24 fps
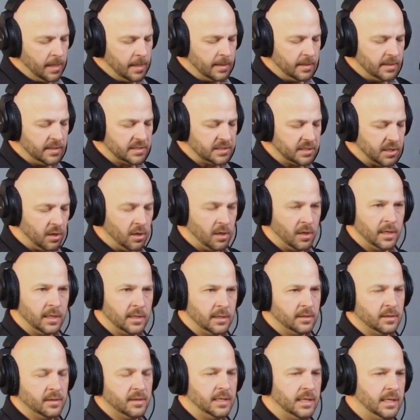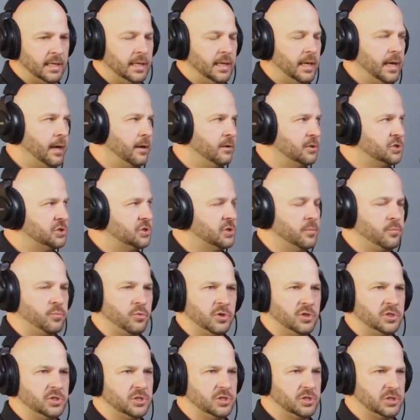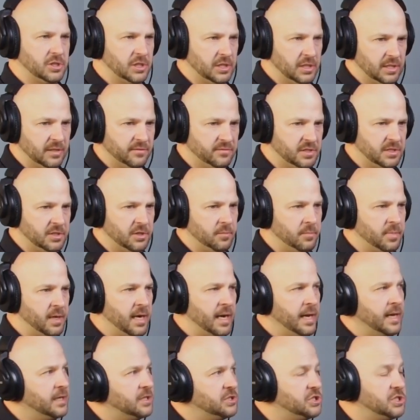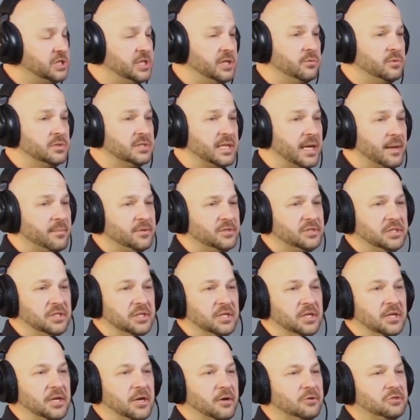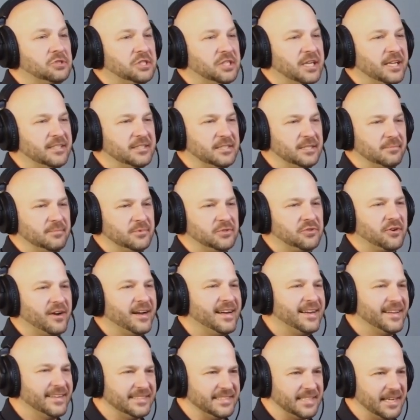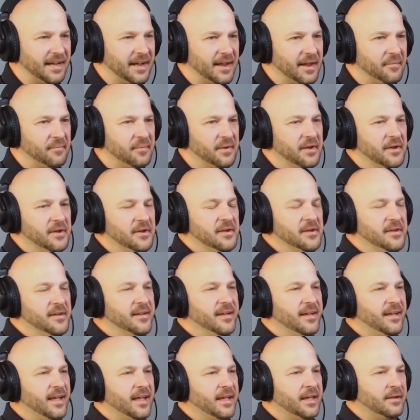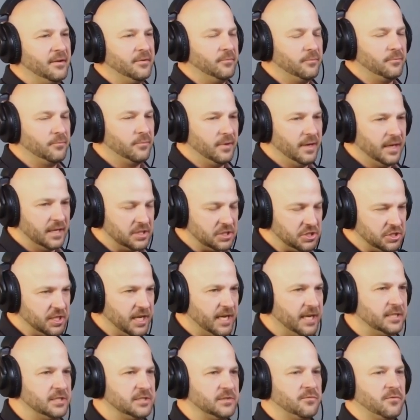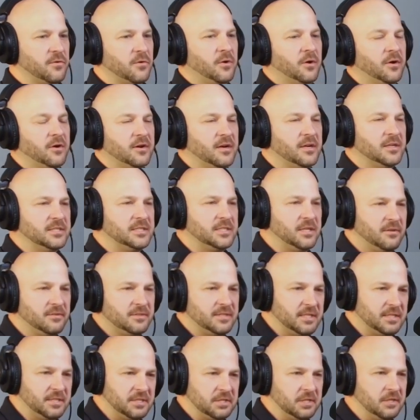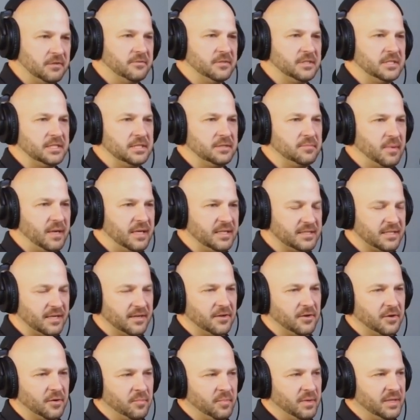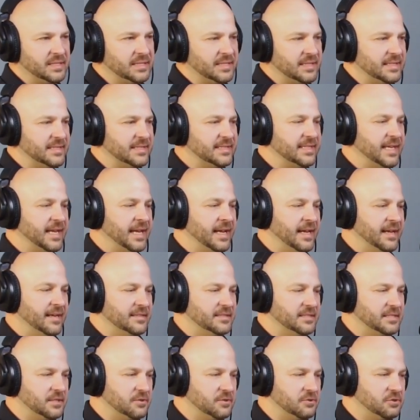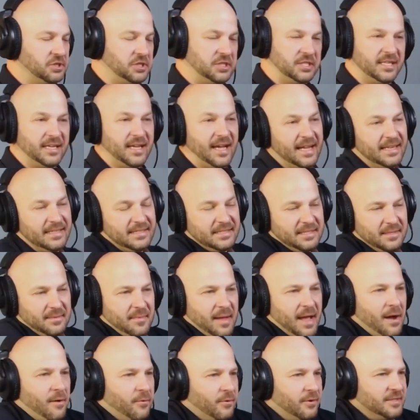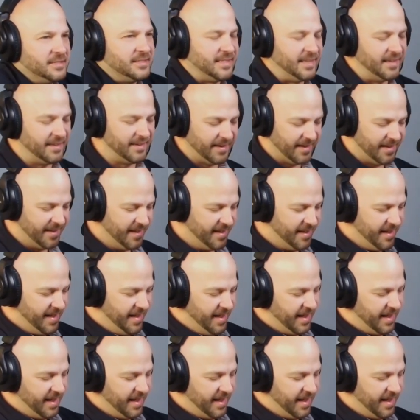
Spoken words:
is on the airstrip where she lives nearby. And she was able to negotiate some training time in exchange for consulting services based on her business. And so she got some hours in.